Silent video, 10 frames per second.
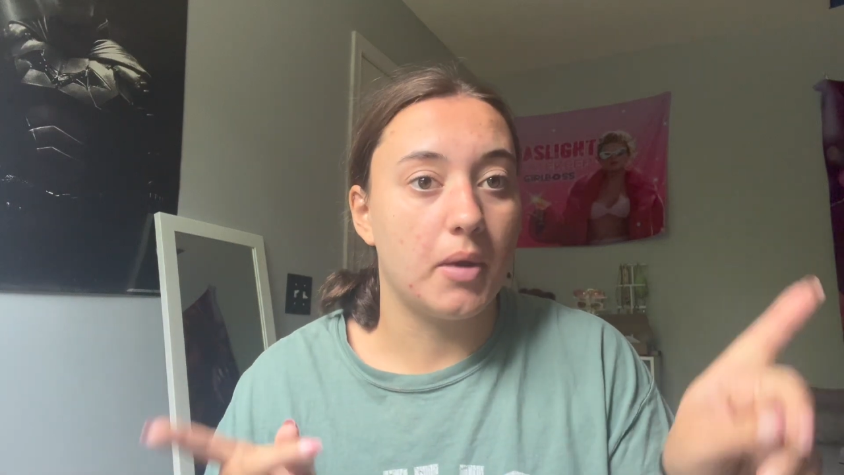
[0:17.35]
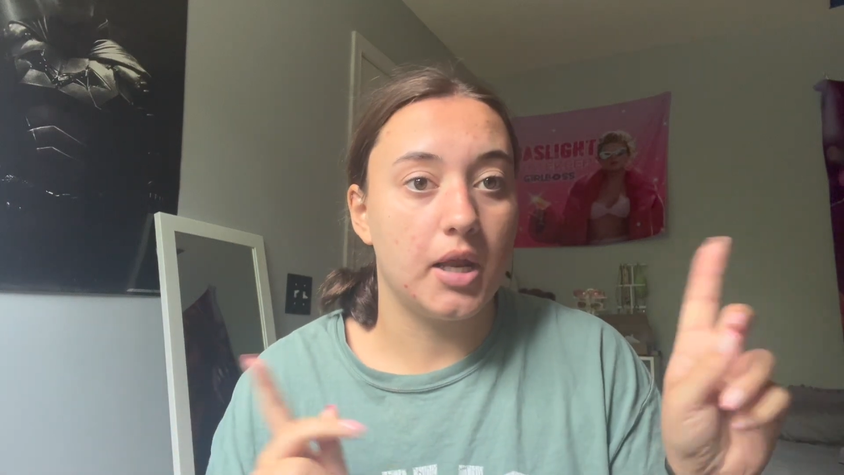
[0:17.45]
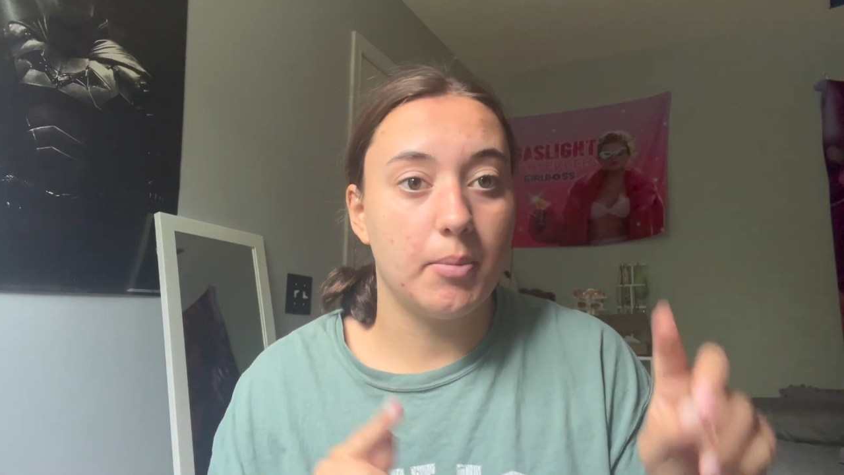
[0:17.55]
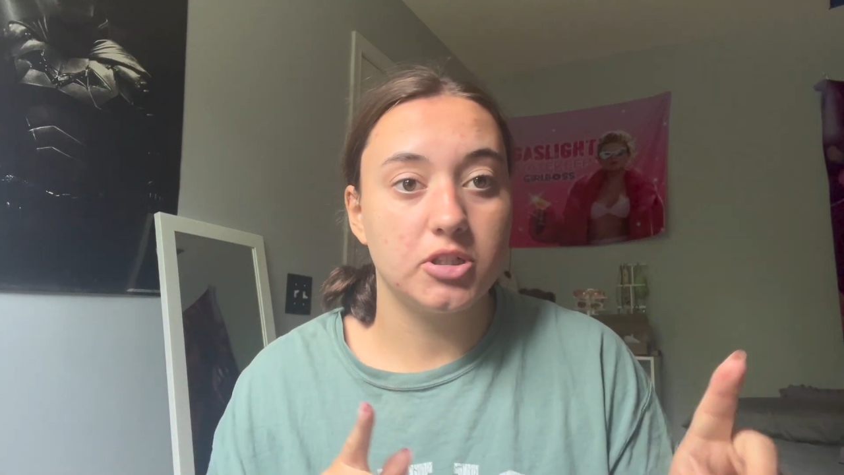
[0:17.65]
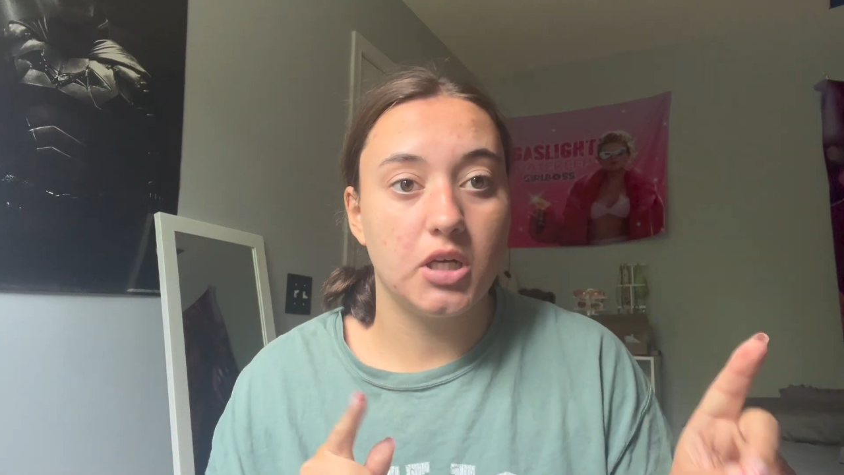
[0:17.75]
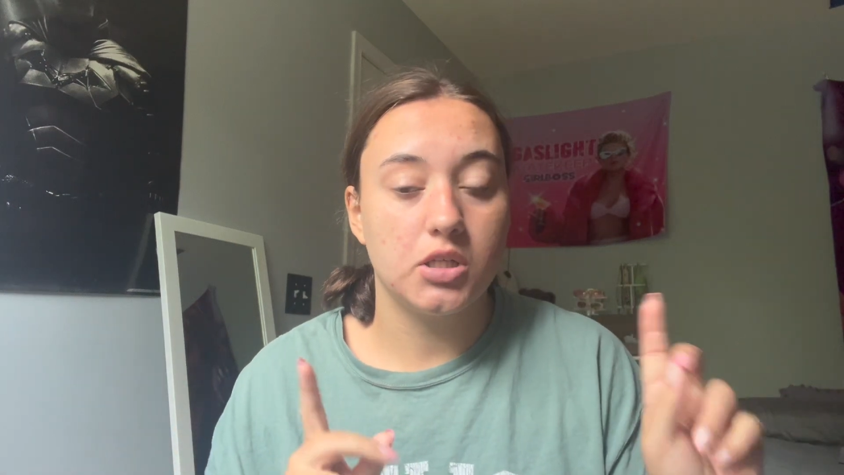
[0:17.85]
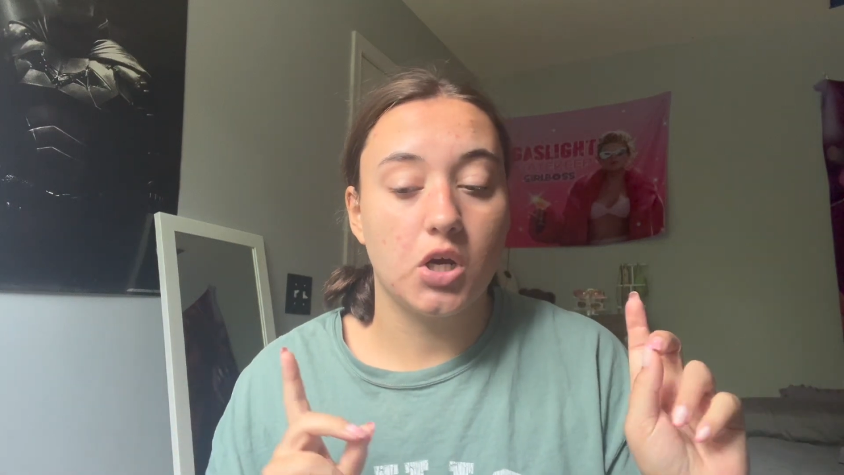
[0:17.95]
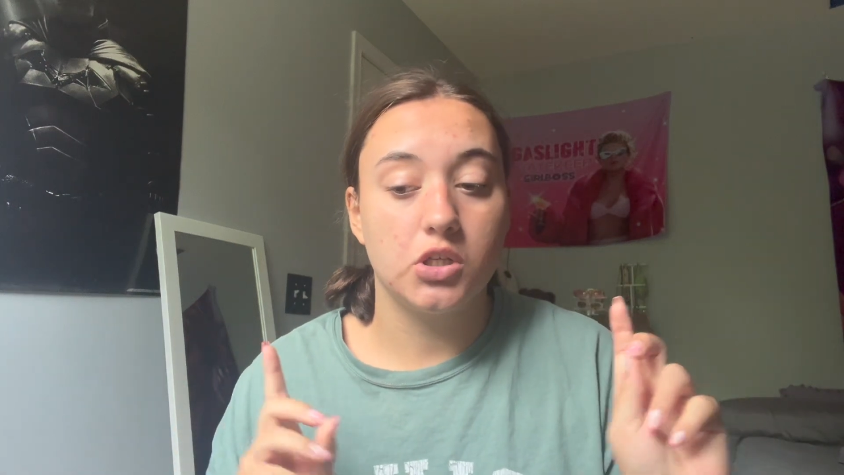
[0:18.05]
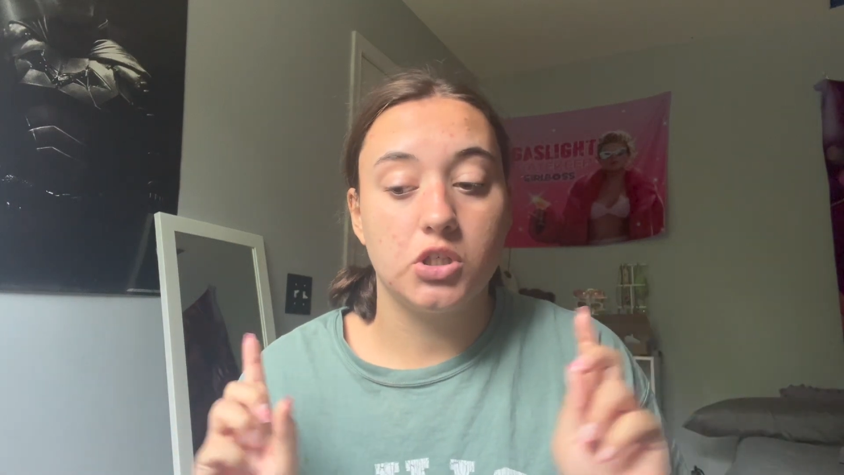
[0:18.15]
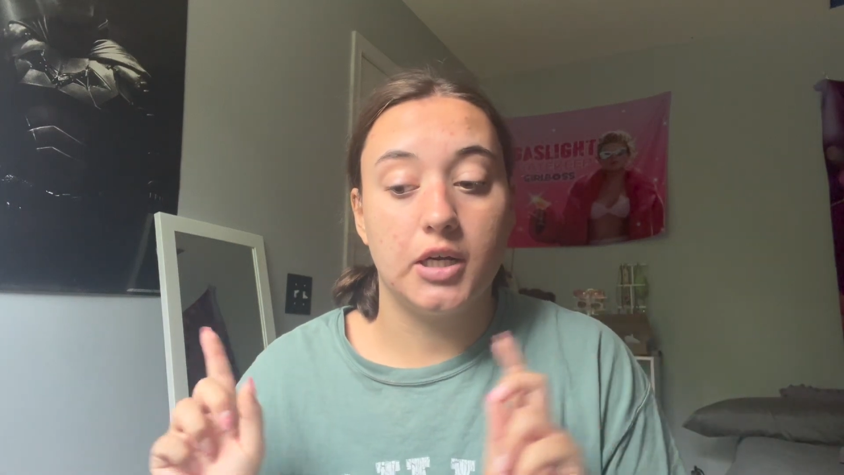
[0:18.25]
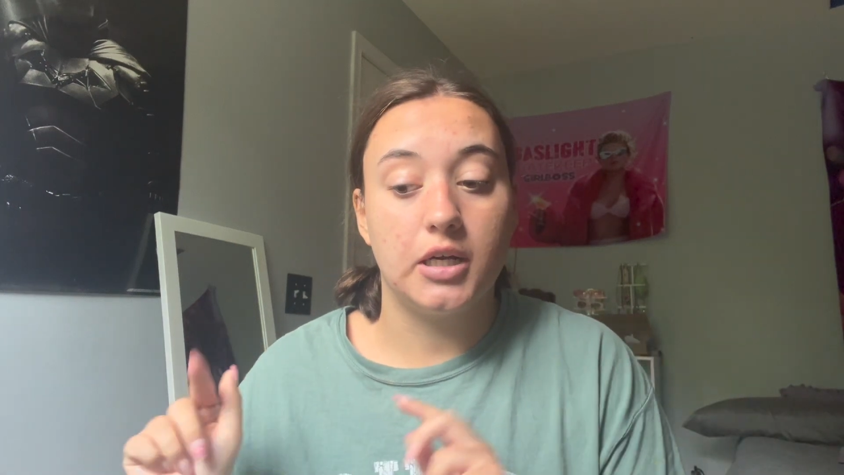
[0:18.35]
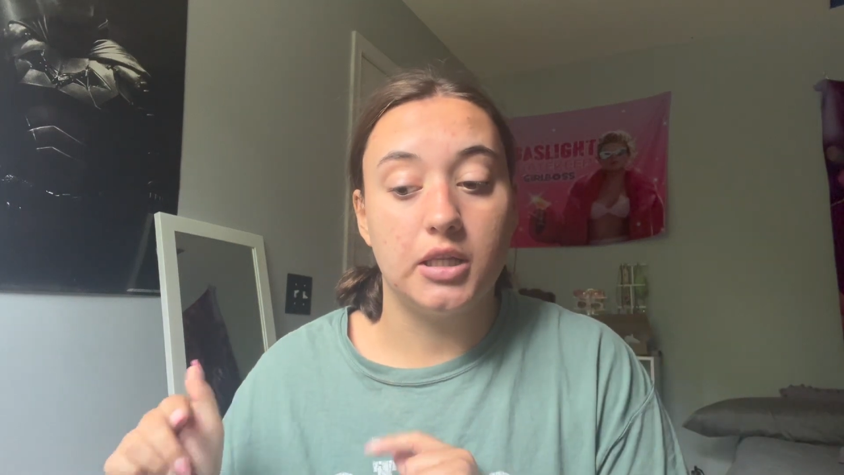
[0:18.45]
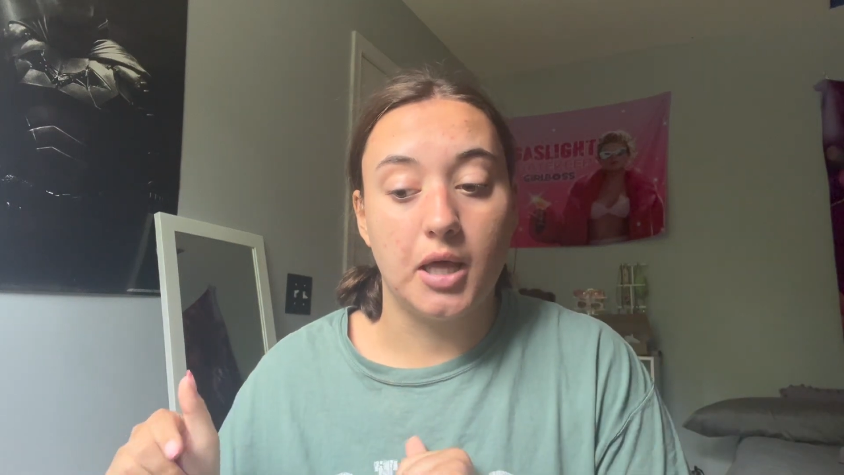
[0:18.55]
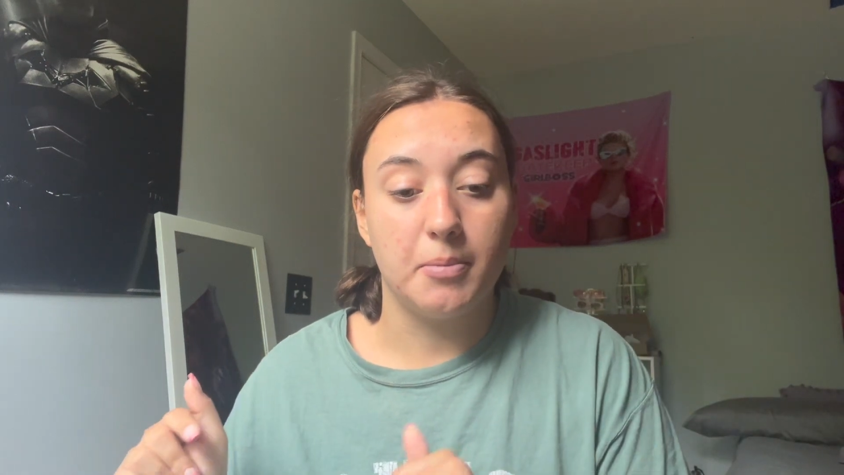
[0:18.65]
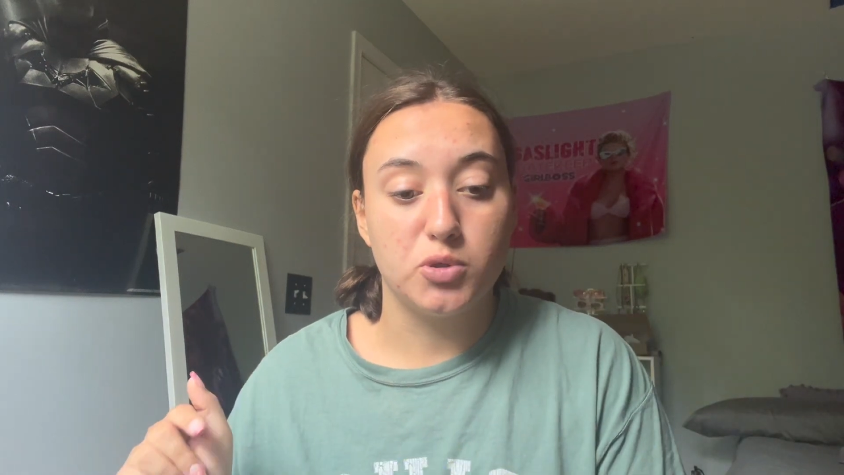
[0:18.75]
Melanie Martinez concert in
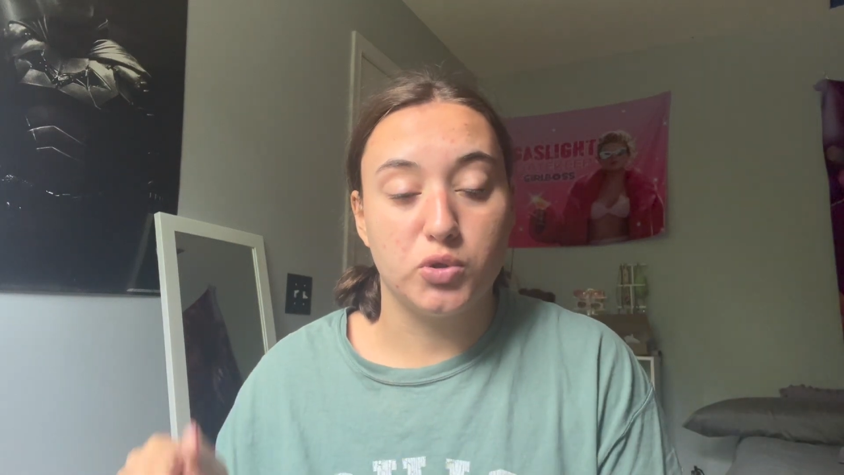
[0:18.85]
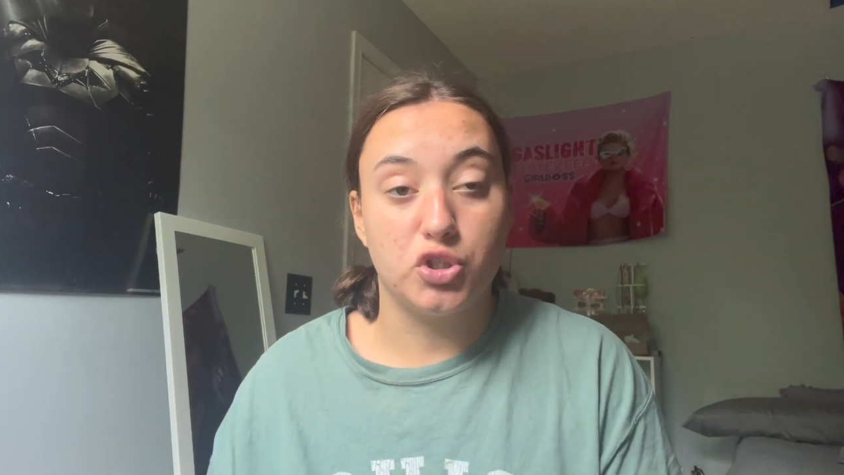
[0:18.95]
Columbus,